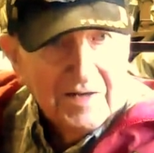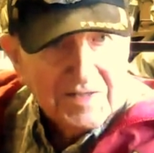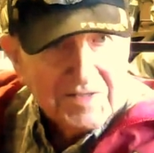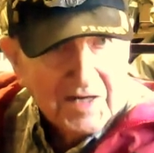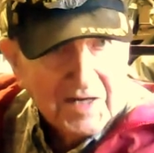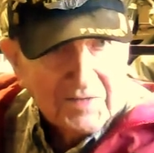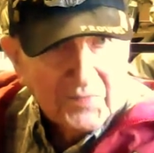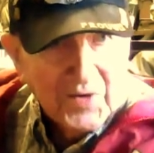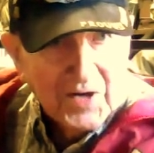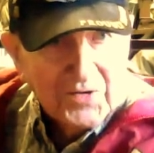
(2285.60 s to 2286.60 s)
and
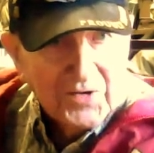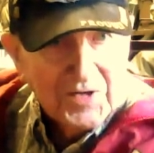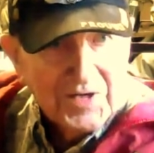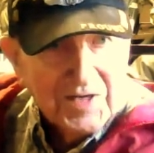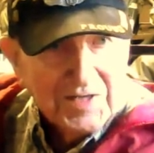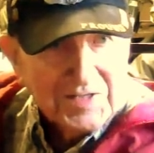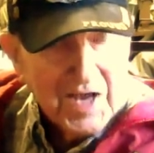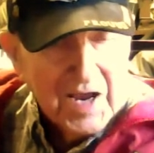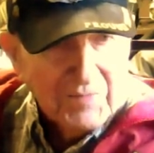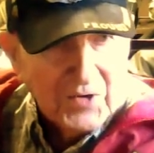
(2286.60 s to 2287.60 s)
then the second
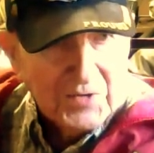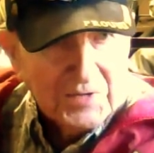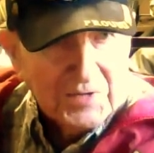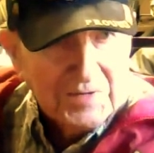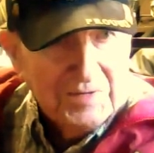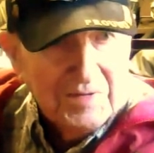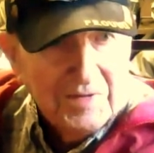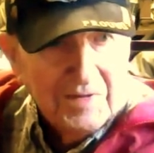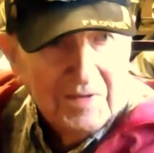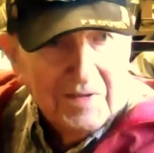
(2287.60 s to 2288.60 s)
priority is ammo,
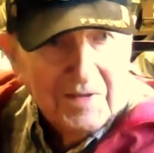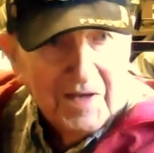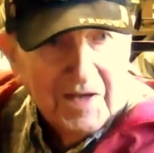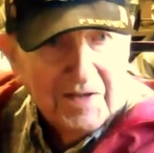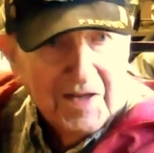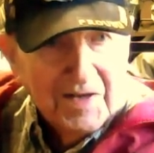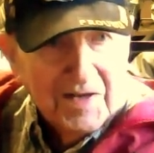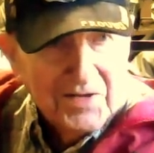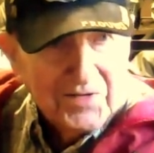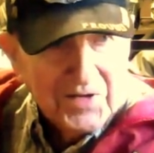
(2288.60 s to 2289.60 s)

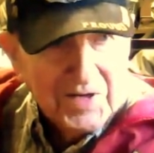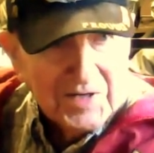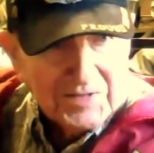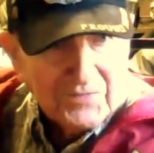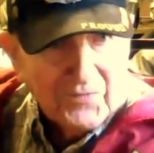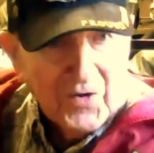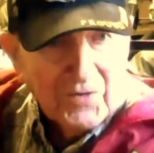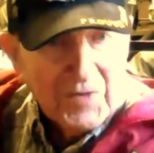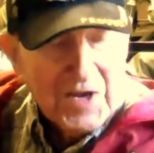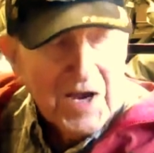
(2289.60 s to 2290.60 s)
and then other things
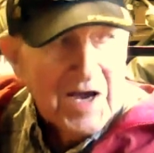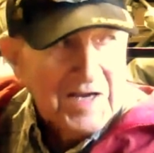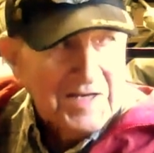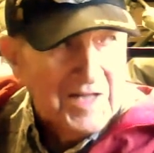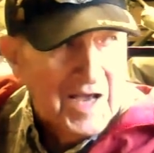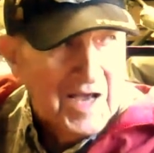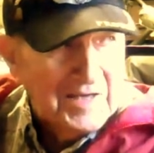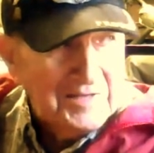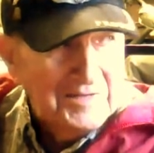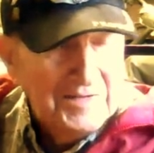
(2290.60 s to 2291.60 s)
fall
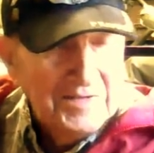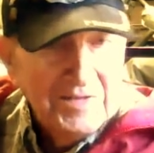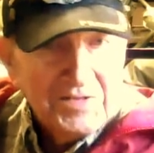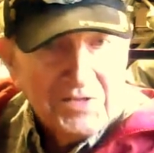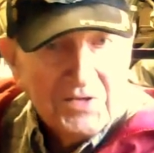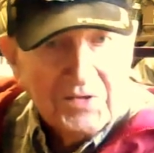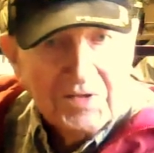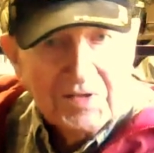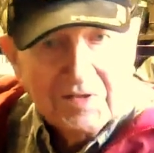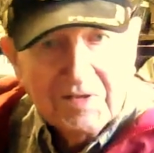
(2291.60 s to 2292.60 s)
behind that,
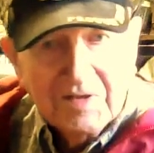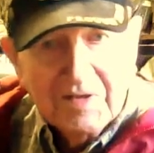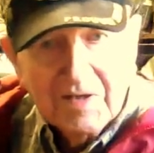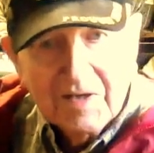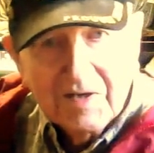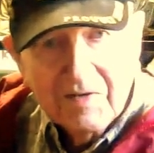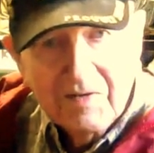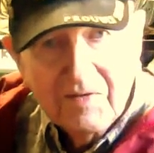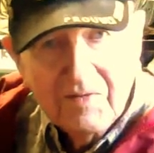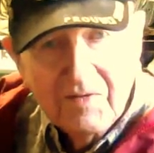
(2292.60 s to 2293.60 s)
so that
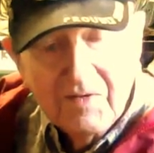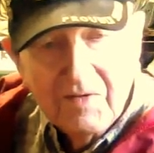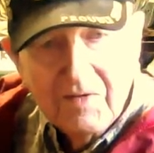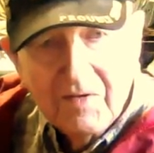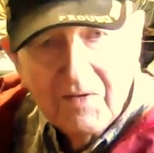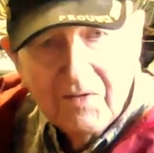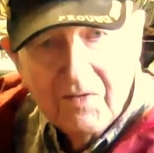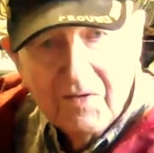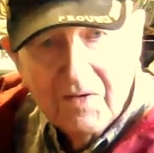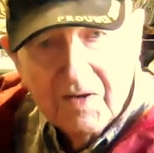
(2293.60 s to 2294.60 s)
uh,
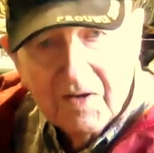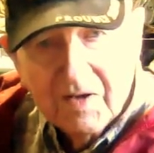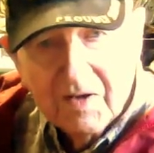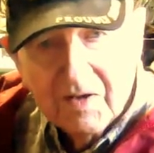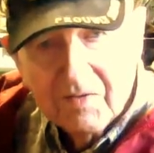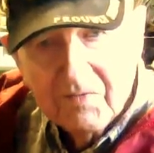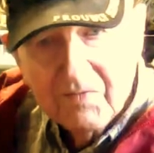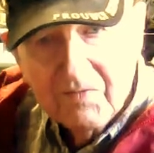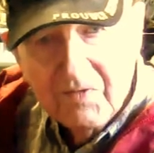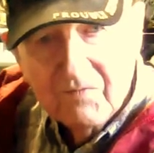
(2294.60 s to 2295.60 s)
food,
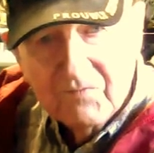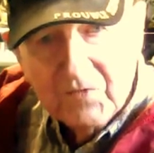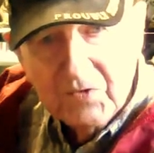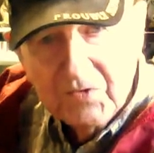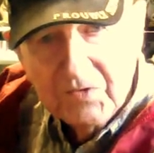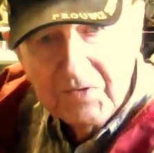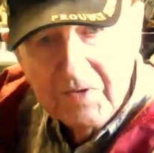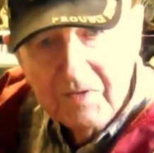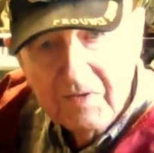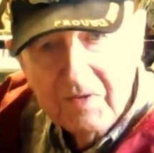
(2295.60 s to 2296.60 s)
uh, food
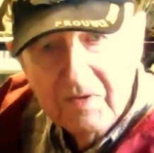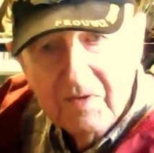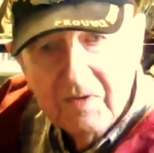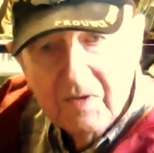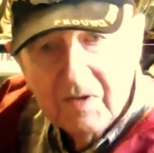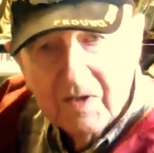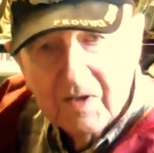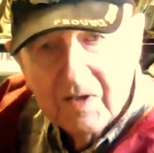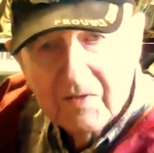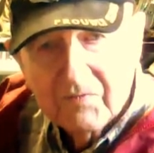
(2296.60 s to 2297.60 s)

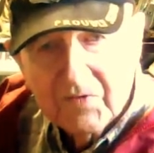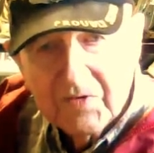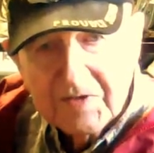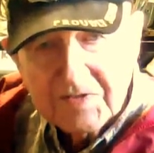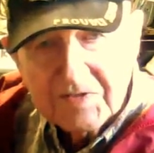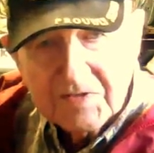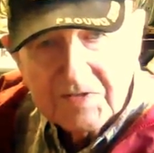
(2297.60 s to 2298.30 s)
uh, for instance,